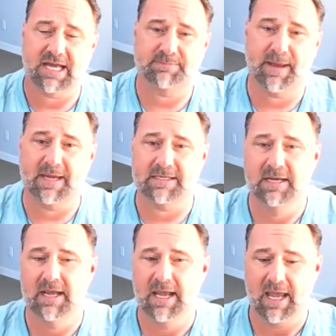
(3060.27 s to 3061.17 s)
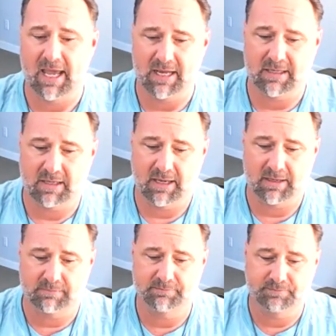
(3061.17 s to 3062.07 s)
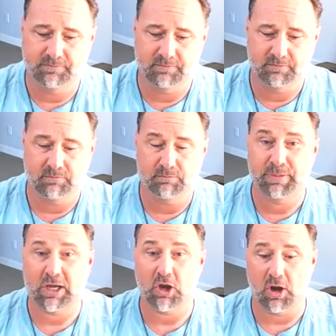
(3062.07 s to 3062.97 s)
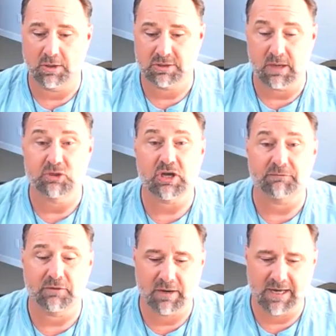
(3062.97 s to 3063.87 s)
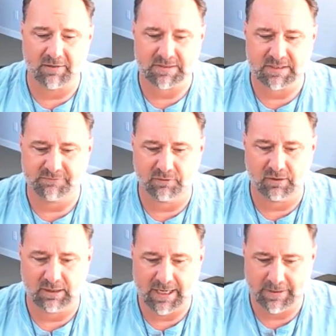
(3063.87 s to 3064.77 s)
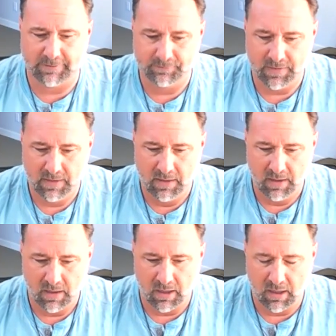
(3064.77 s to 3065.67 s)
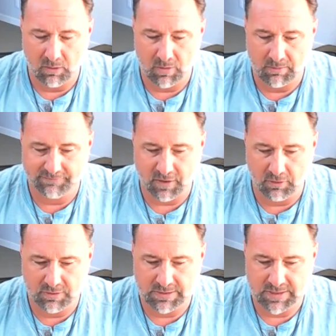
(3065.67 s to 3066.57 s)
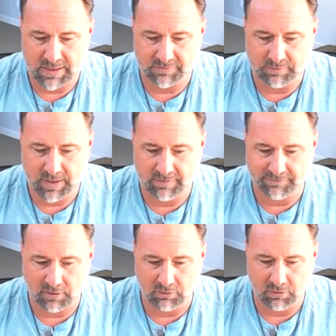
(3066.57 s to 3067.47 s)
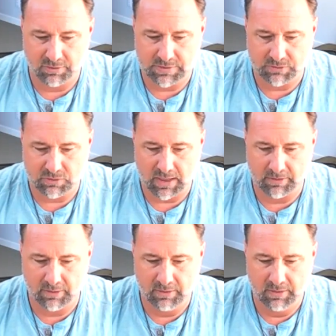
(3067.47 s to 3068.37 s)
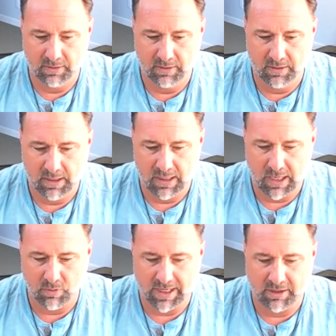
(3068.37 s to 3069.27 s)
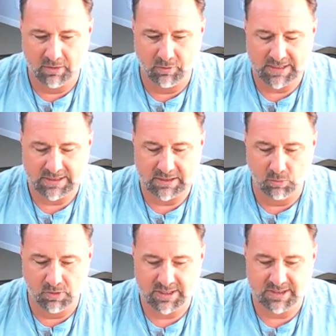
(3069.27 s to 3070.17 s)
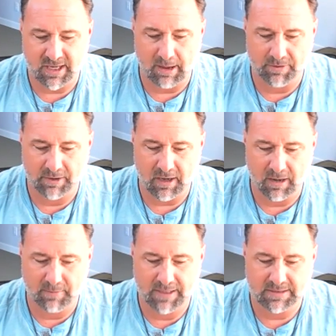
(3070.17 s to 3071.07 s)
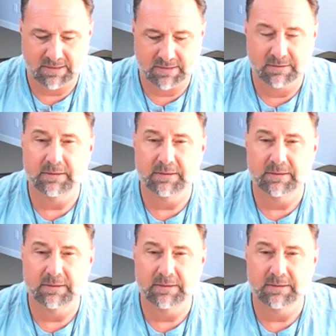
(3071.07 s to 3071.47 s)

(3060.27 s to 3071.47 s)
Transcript: aspect and um, pick a card. So I'm shuffling right now. This is for Elena, uh, one of my followers. Thanks for being a follower or a subscriber. And when I hear it, when I see the word stop in the comments,